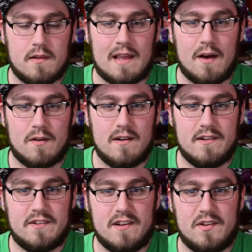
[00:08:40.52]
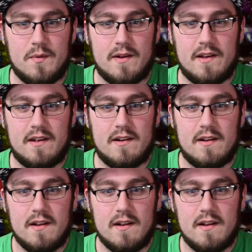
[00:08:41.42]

counter energy to it,